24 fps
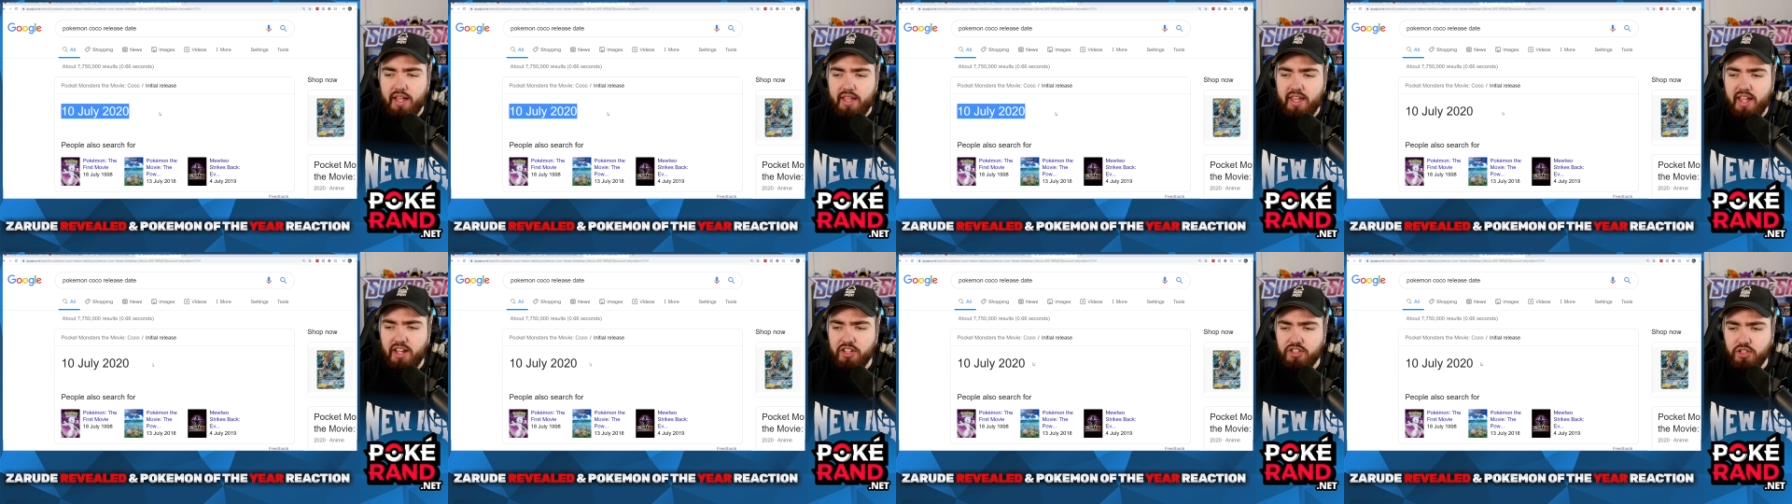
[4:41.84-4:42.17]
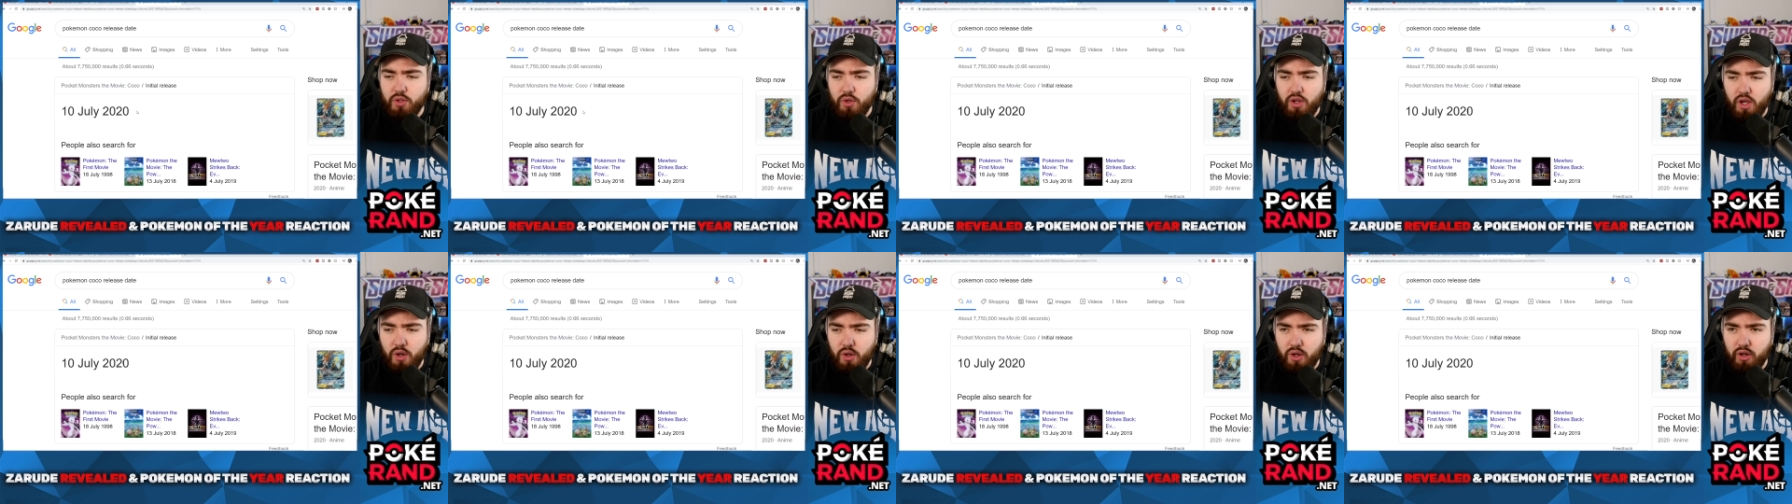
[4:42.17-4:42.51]
Okay,
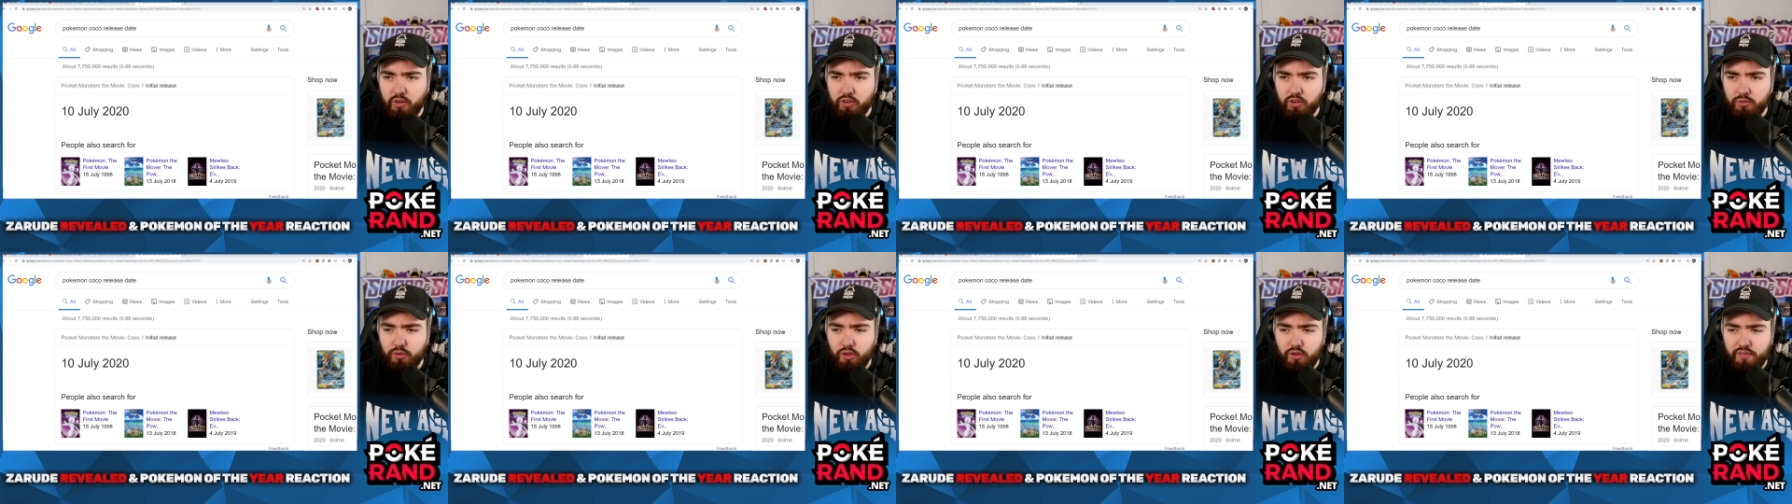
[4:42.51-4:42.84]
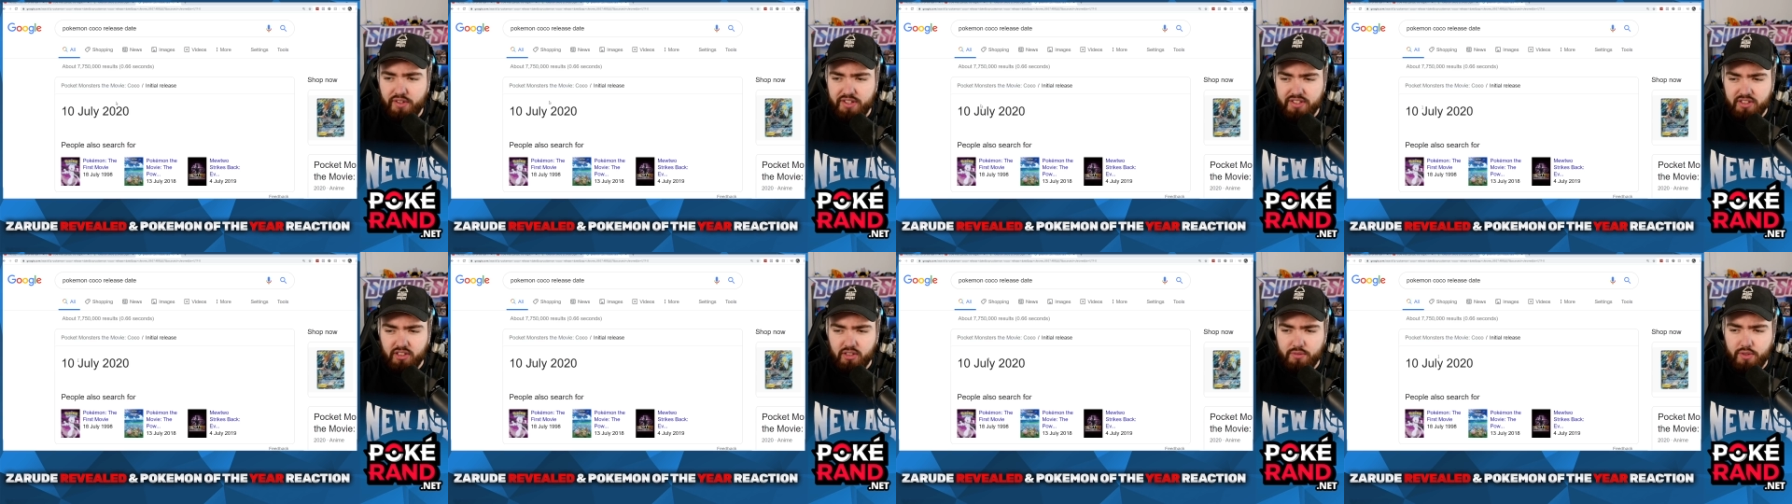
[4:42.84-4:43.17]
so Coco the
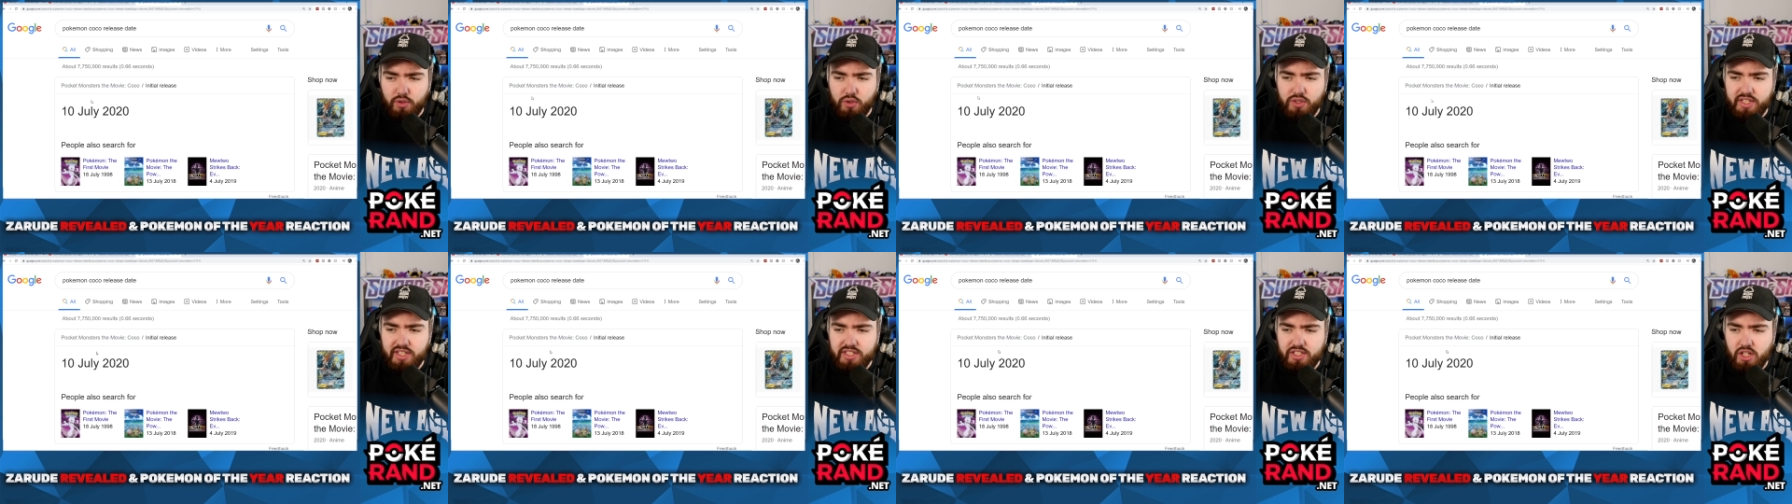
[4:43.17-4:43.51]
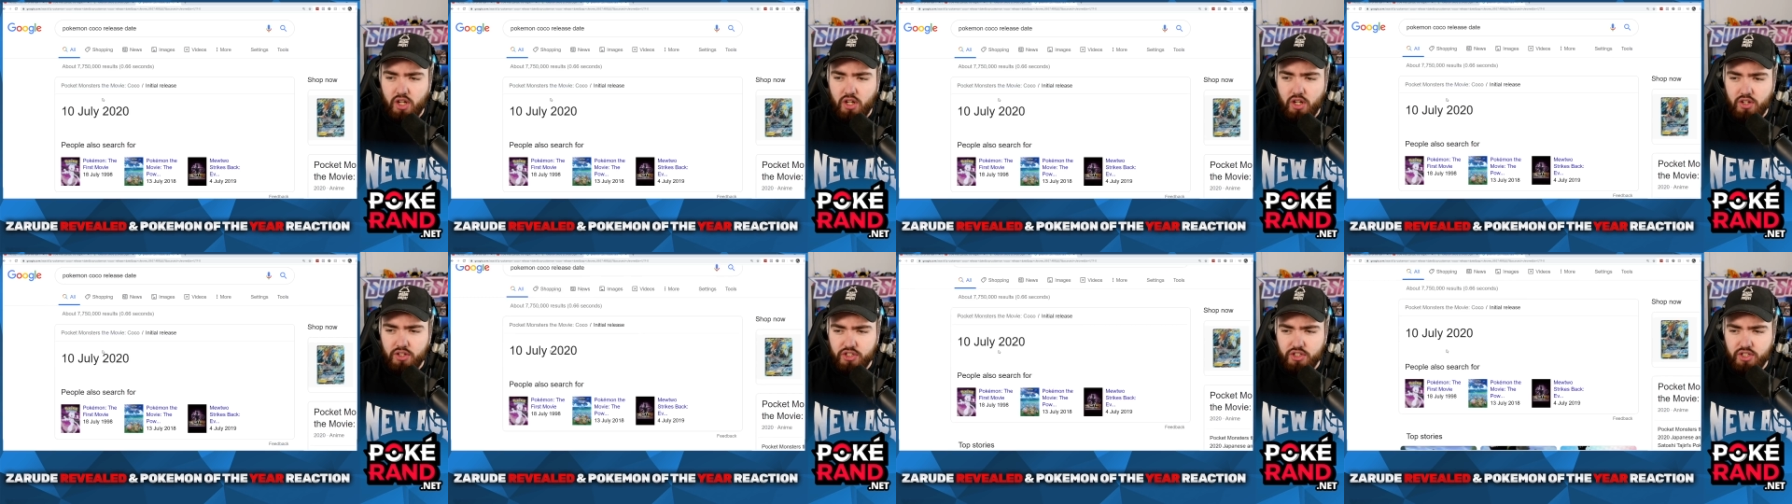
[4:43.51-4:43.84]
movie is going to be released
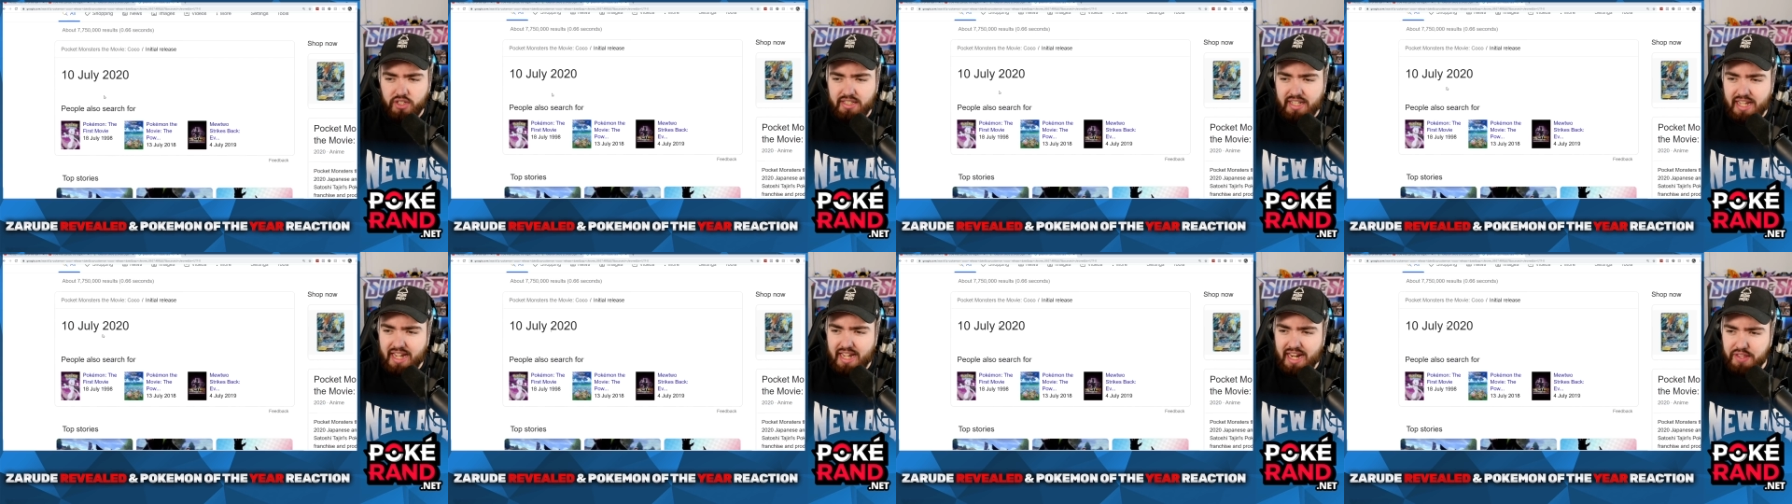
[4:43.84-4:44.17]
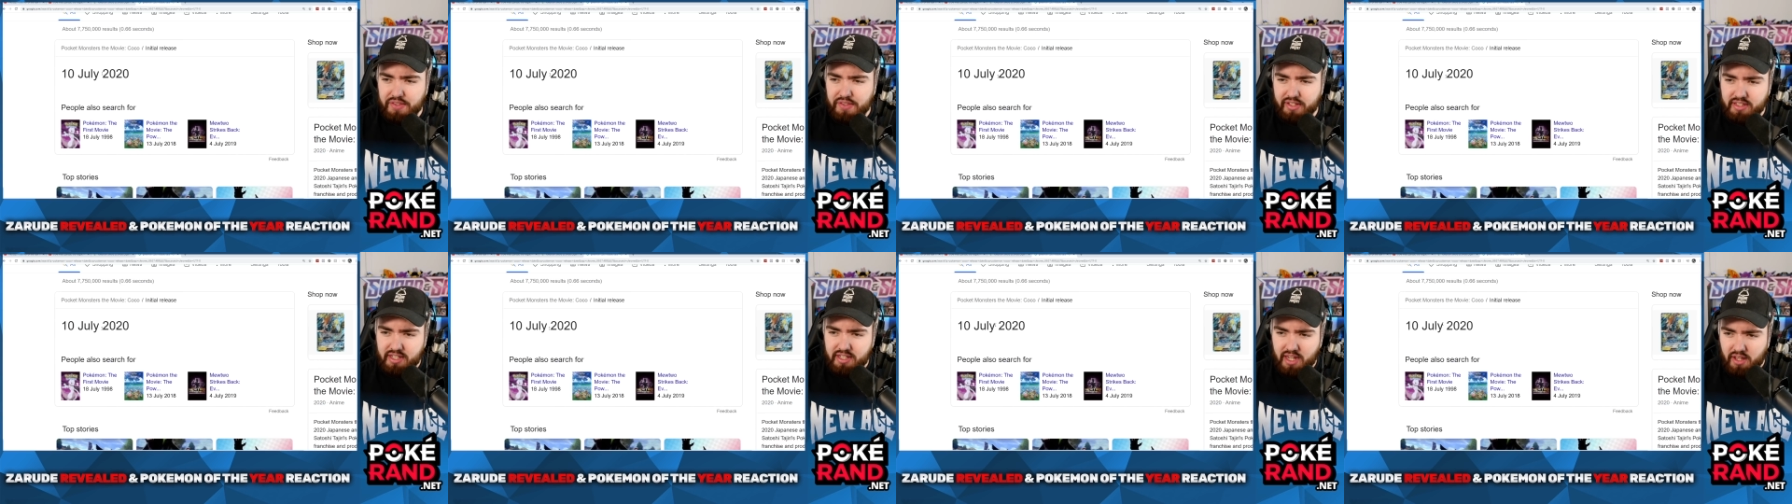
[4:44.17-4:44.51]
on July
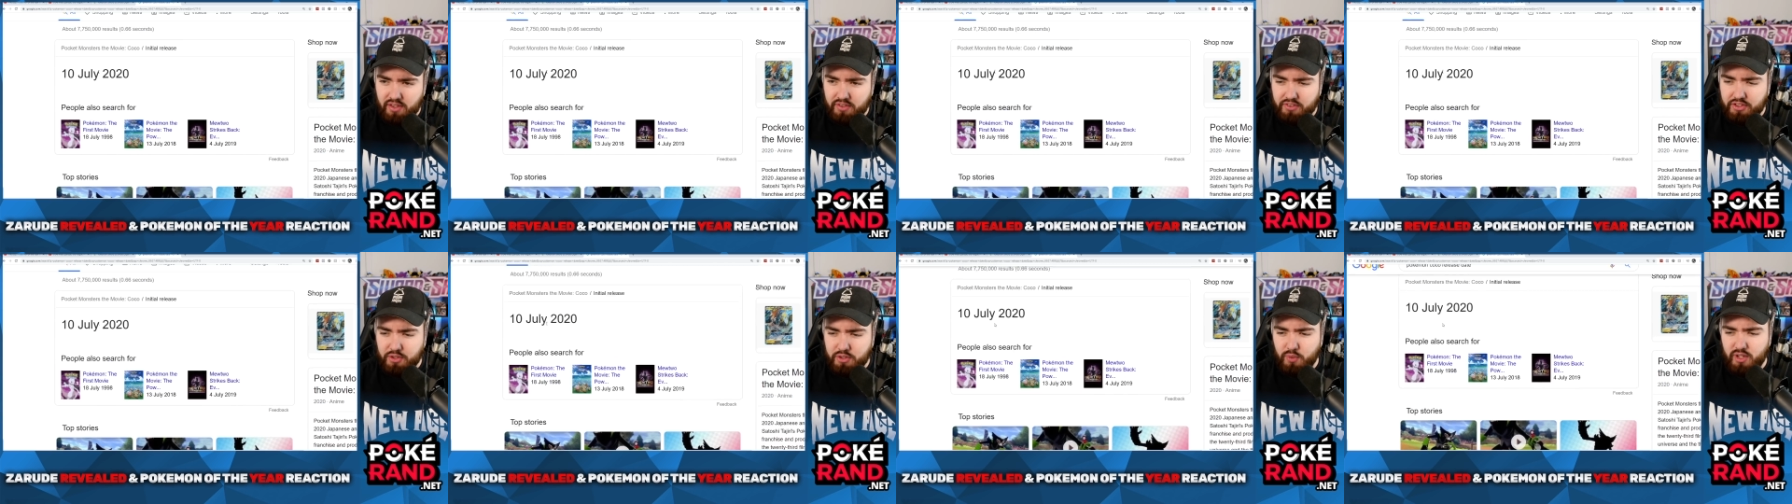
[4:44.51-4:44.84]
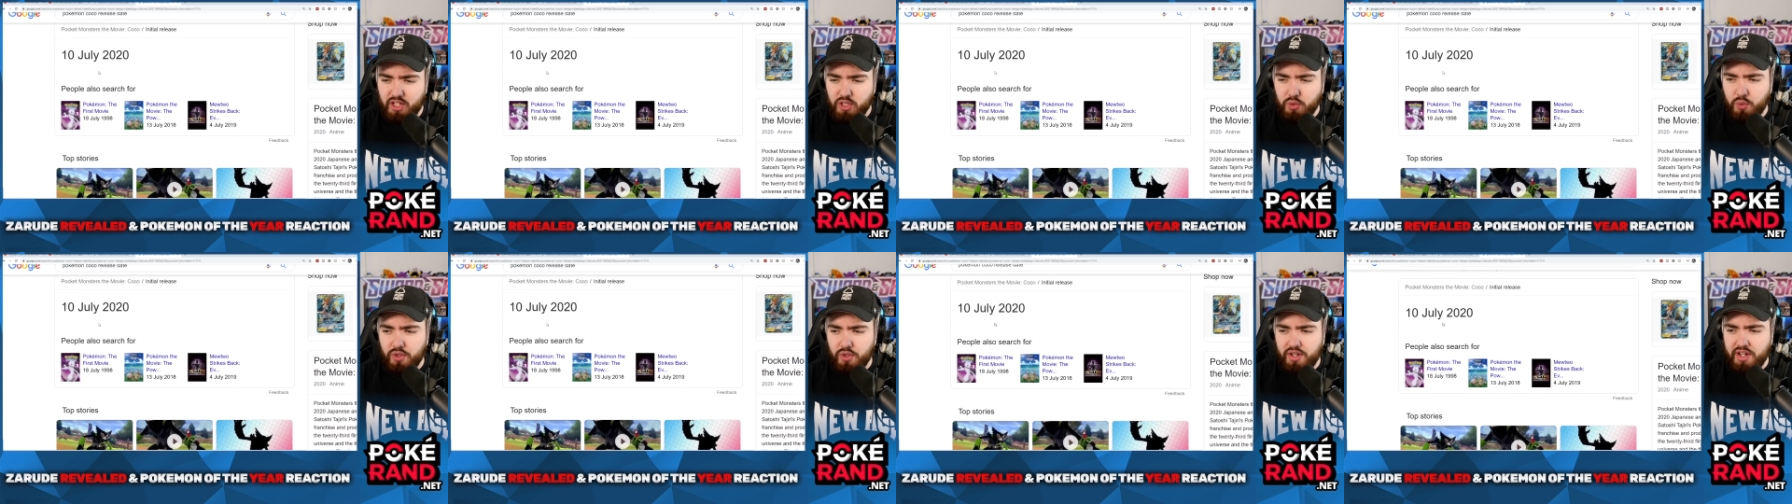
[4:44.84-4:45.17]
the 10th,
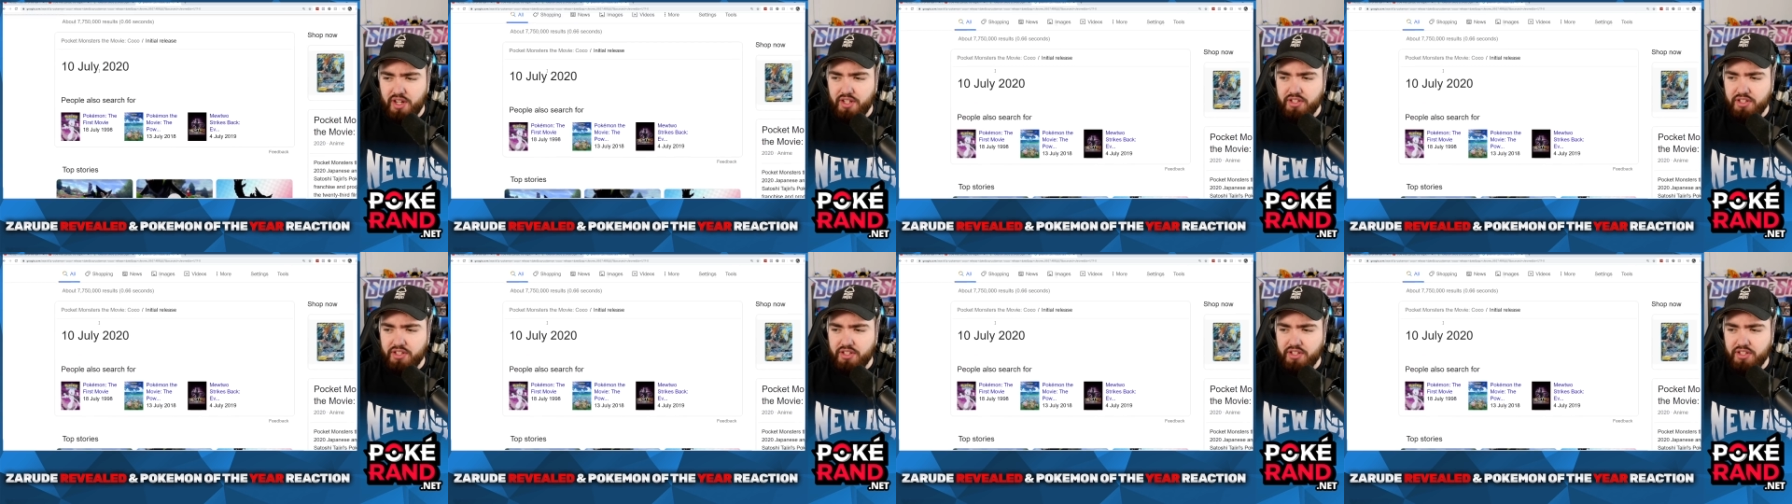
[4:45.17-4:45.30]
2020.